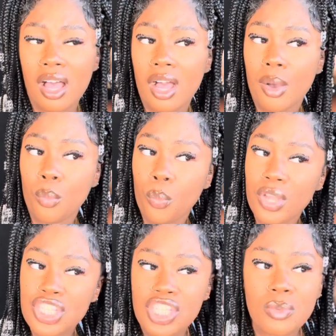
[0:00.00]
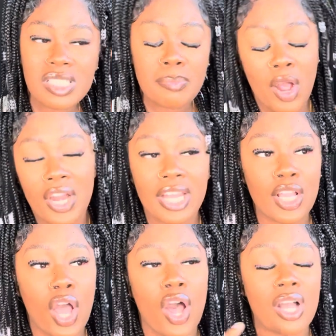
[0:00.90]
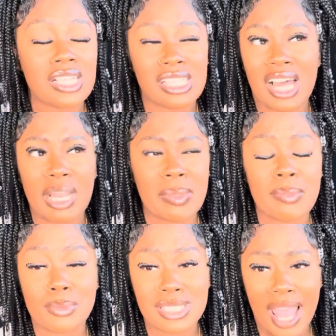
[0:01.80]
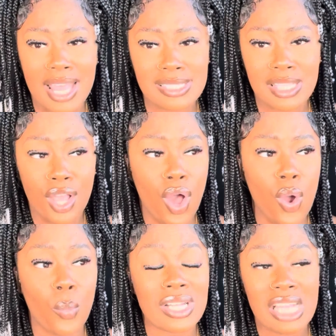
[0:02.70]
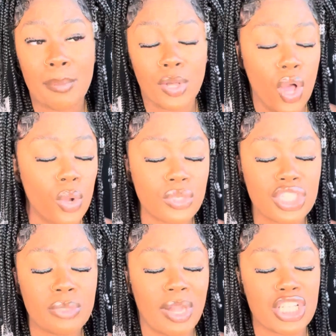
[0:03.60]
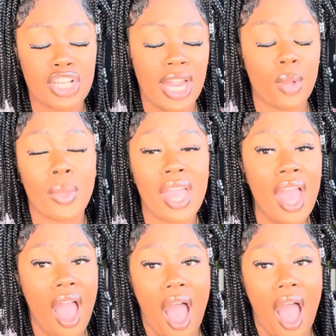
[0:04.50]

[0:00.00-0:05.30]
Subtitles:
when she was parting it, y'all, because a lot of people was asking, oh, what type of comb did she part your hair with?